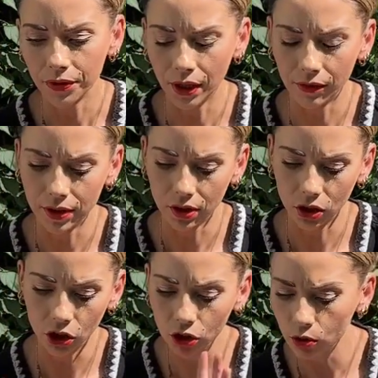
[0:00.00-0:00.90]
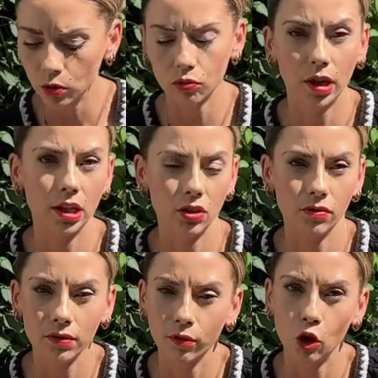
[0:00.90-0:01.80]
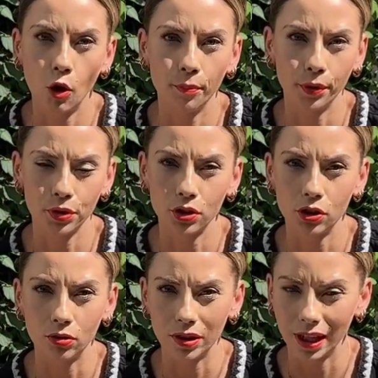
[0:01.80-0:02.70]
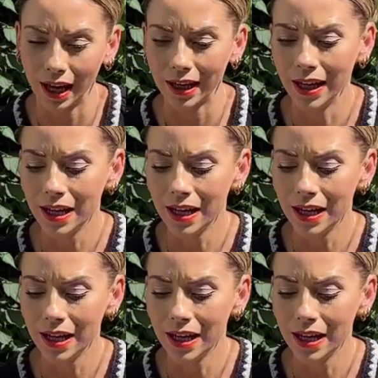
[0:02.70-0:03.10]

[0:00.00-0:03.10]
There is a huge range of different composts you can get,